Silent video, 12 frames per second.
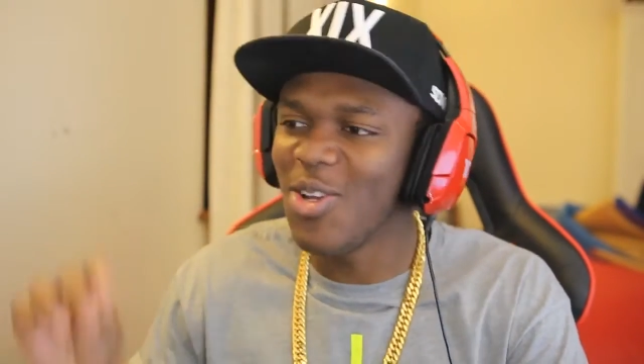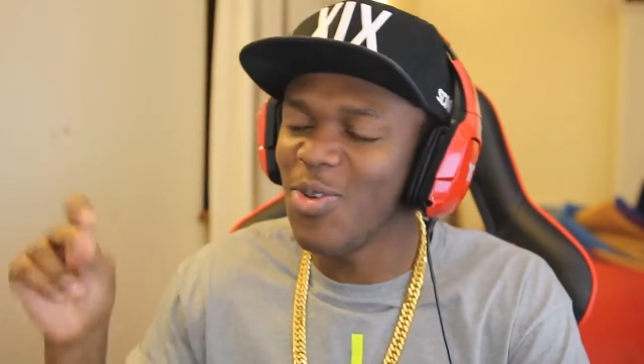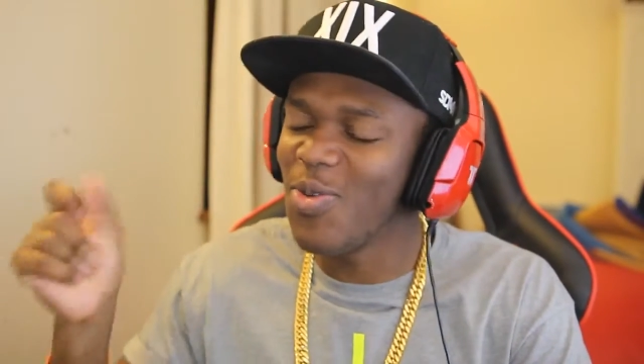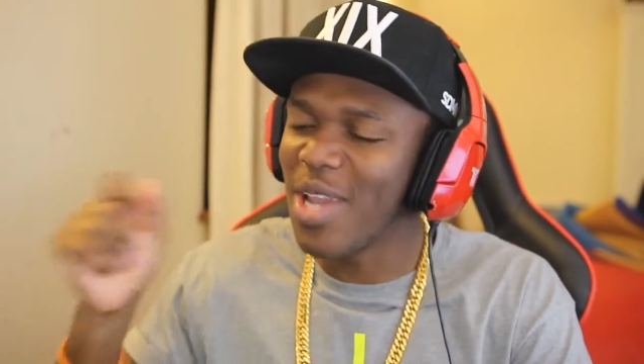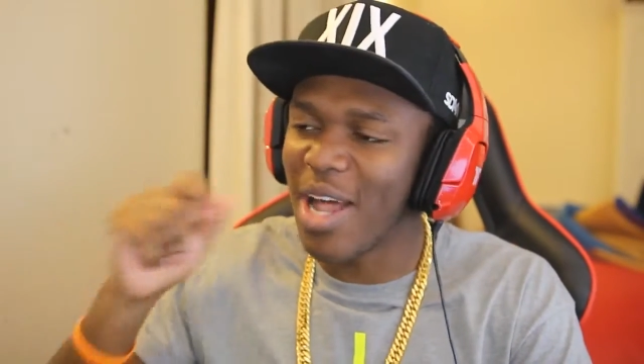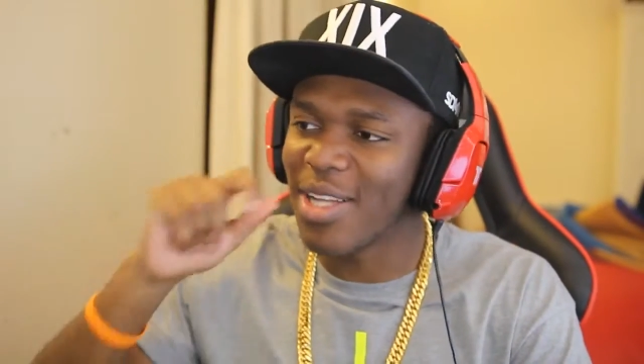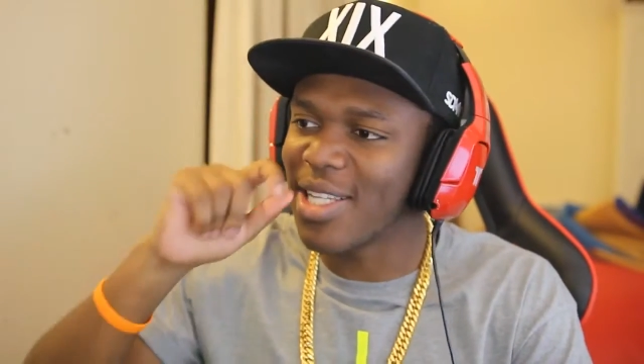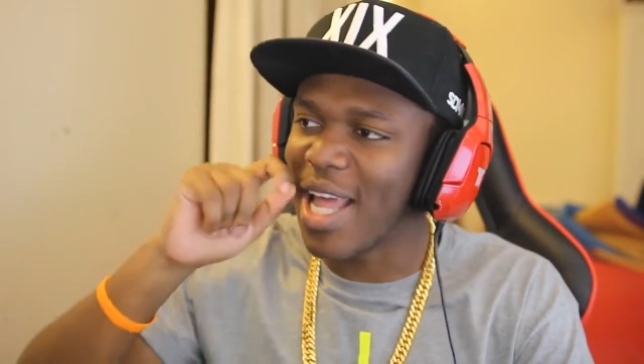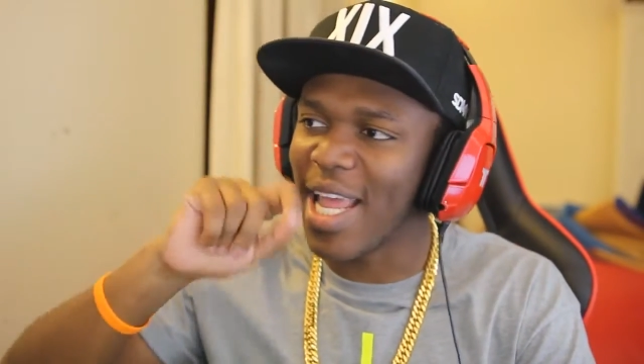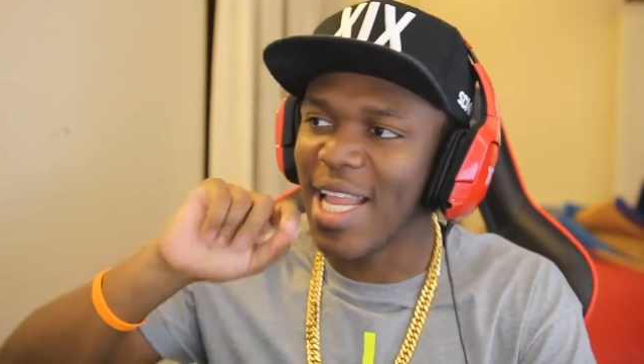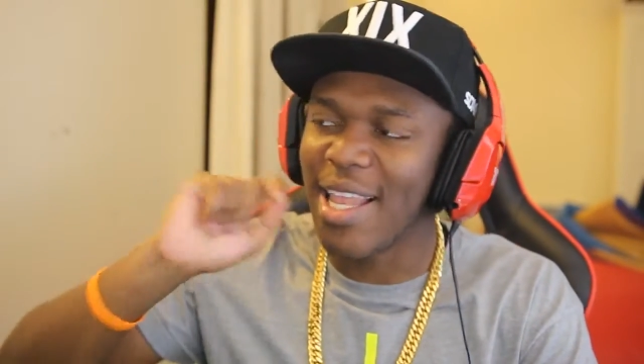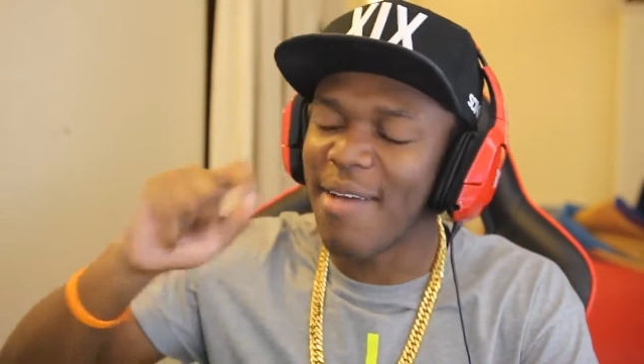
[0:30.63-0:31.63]
Dude, when I was
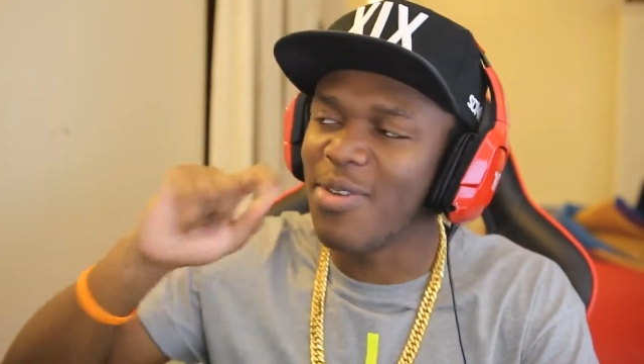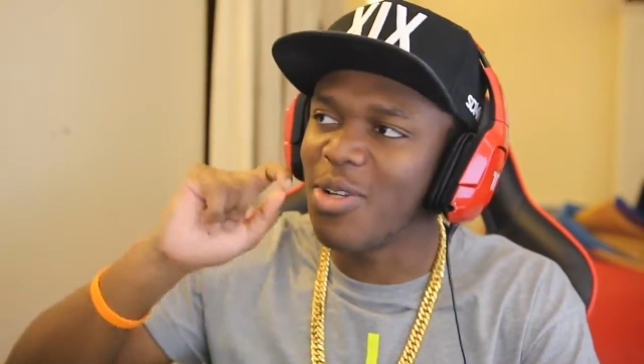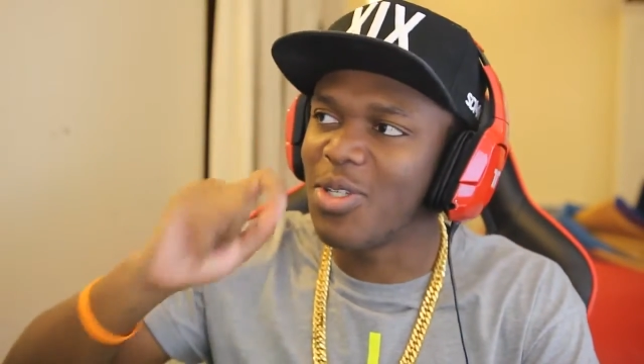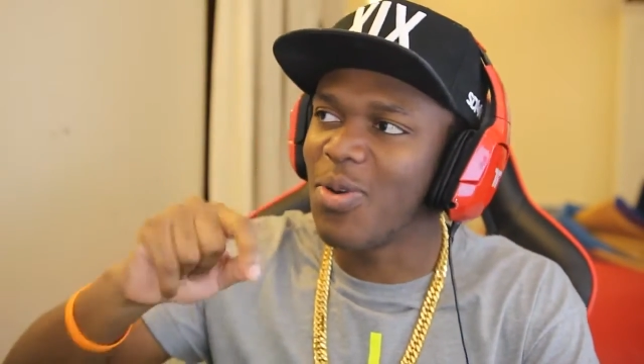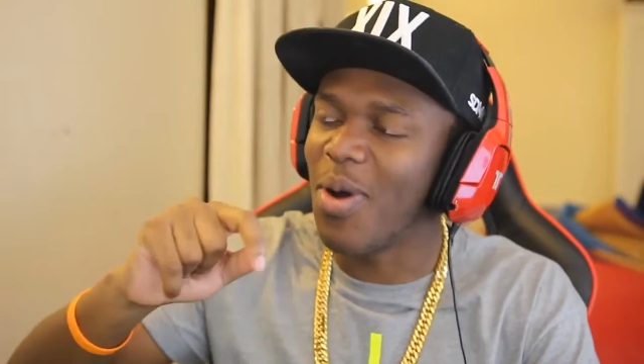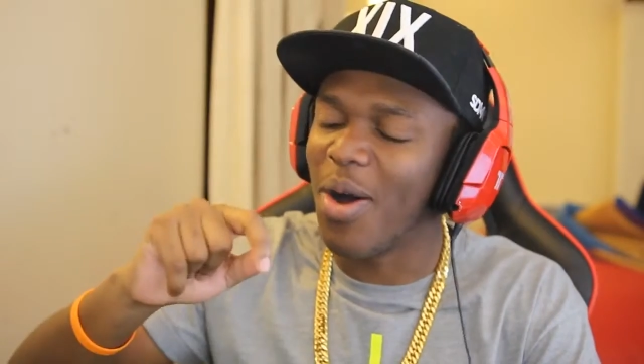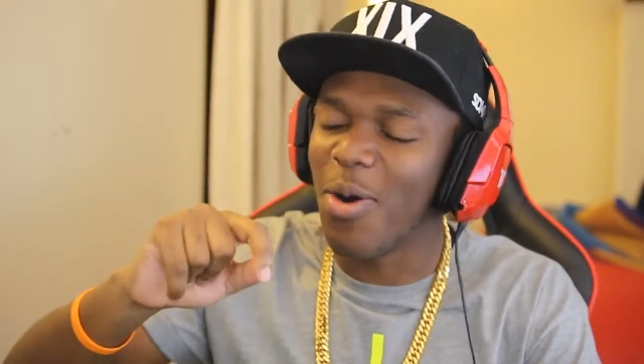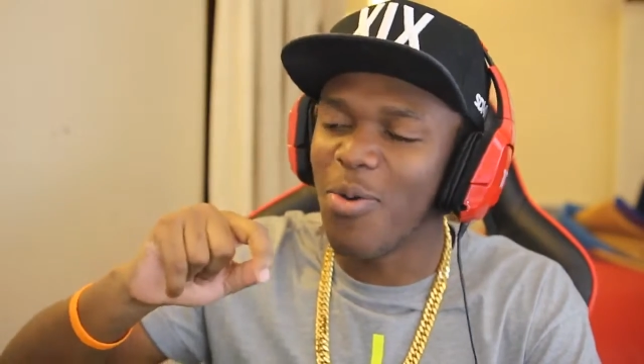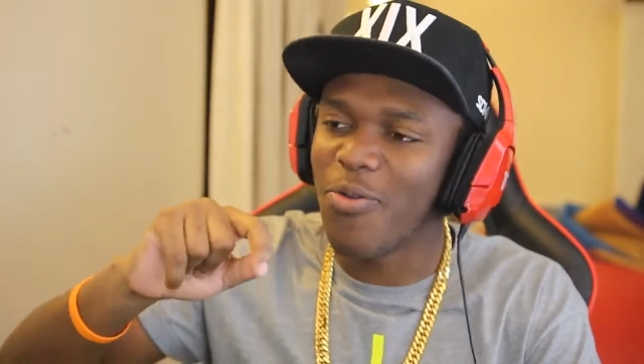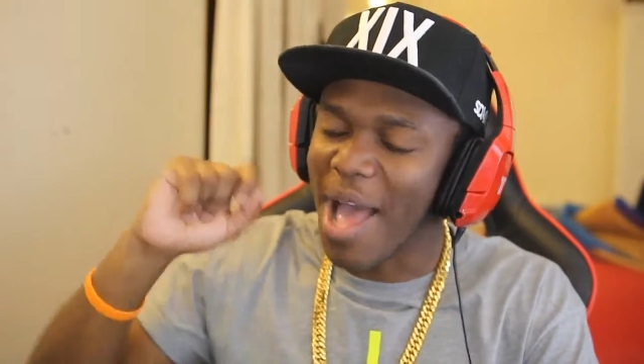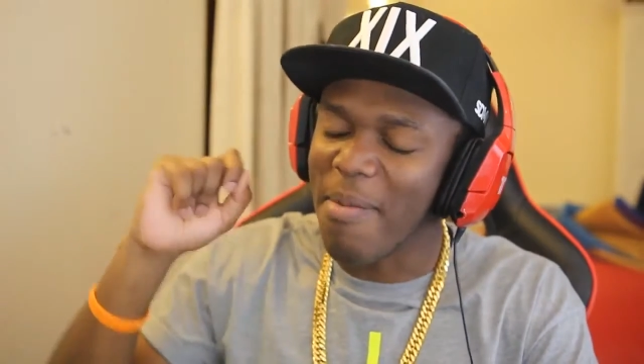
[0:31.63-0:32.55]
like 11 or 12,